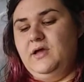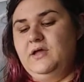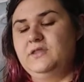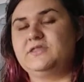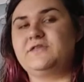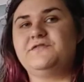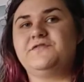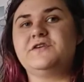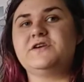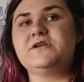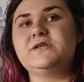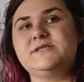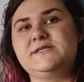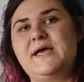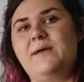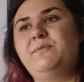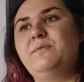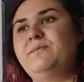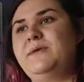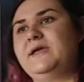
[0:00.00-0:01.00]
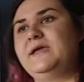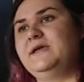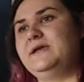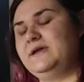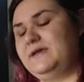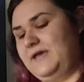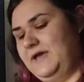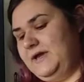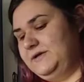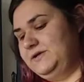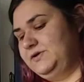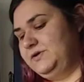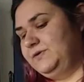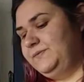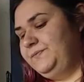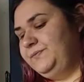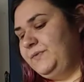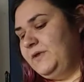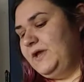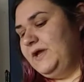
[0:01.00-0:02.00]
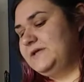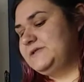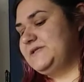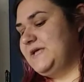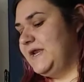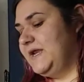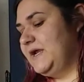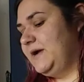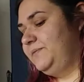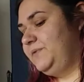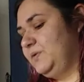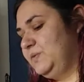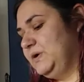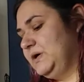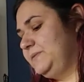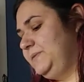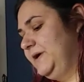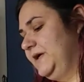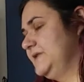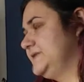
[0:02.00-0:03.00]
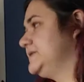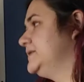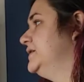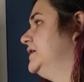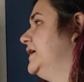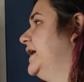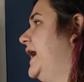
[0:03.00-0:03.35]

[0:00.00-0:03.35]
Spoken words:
The first step in making a candle is setting up your workplace.